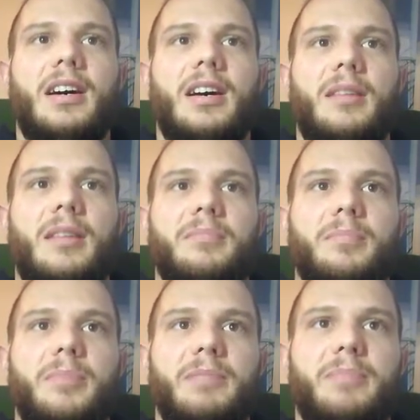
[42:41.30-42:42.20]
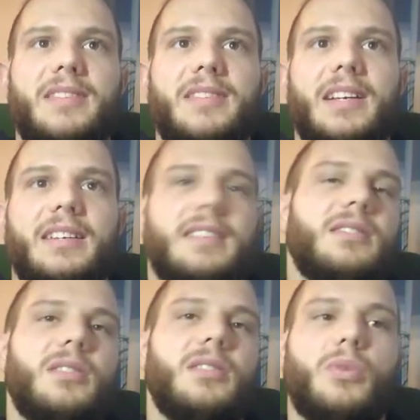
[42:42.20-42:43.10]
But basically
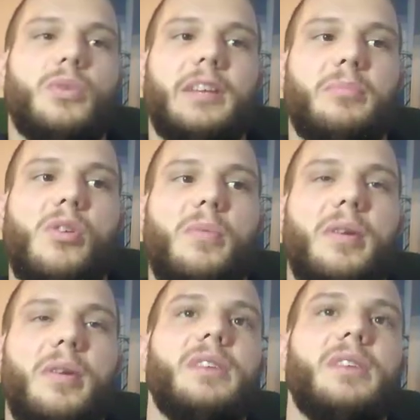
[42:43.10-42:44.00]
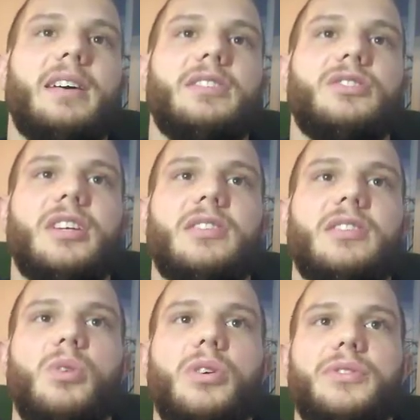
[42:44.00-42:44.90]
it's not really a problem. I
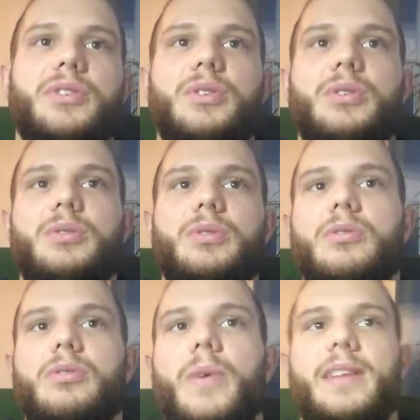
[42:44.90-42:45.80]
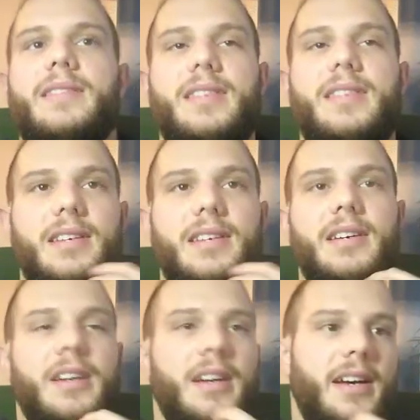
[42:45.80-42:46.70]
just want to create
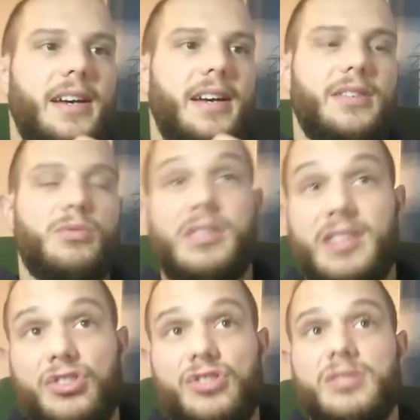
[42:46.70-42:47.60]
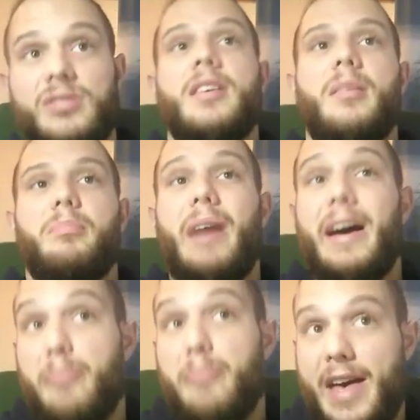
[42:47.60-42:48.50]
here a transition
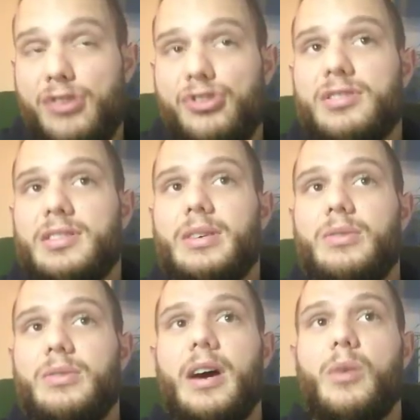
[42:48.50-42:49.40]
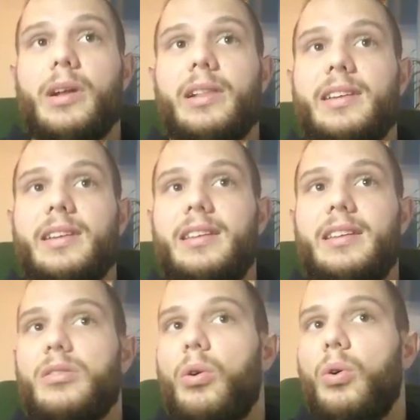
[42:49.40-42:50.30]
by mesh, so I will
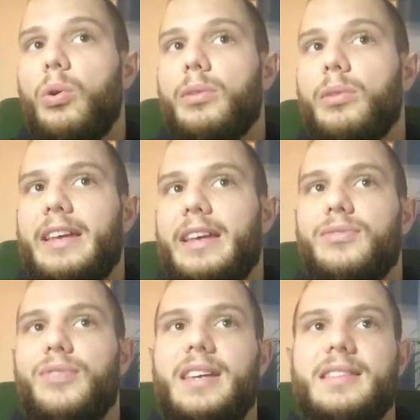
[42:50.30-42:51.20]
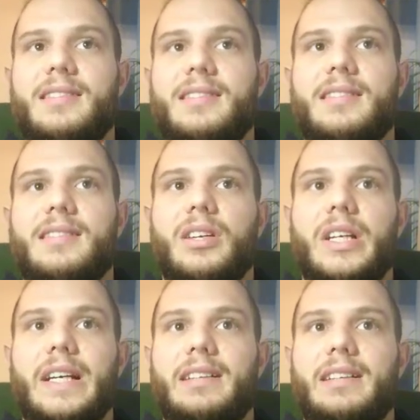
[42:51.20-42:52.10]
delete all these faces and
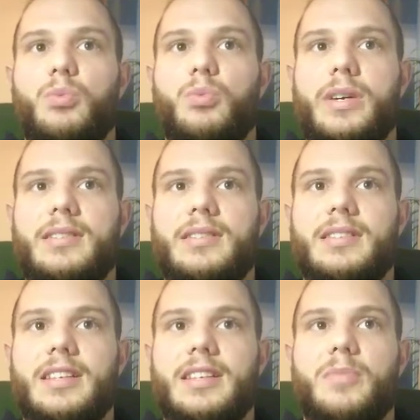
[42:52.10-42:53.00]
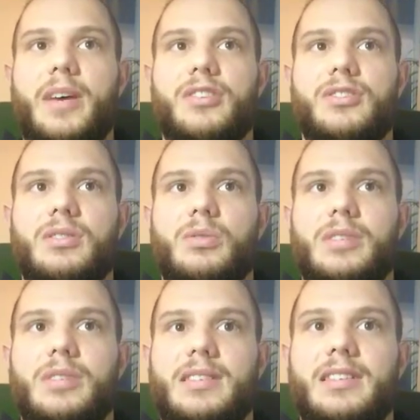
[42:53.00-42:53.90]
connect it with this mesh.
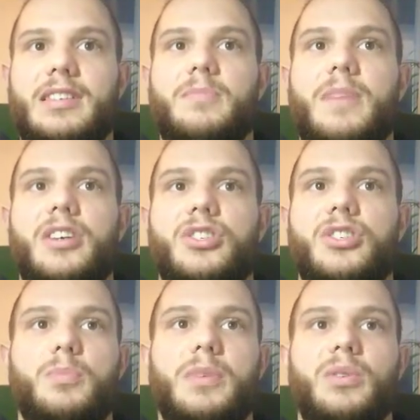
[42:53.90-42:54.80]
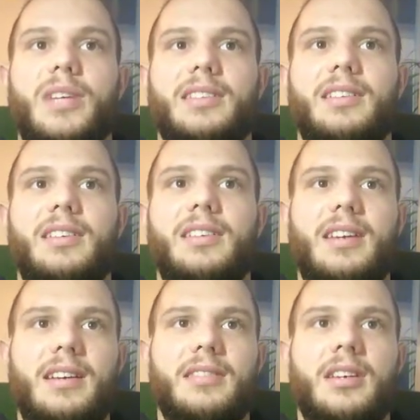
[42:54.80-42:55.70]
So this and this mesh should be connected in
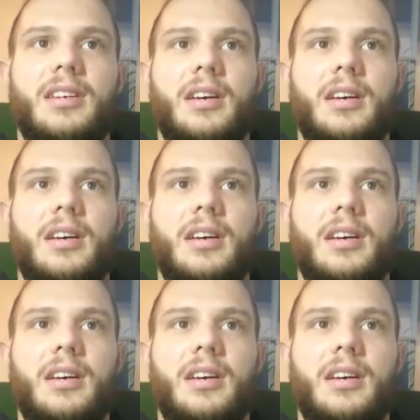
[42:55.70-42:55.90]
the end.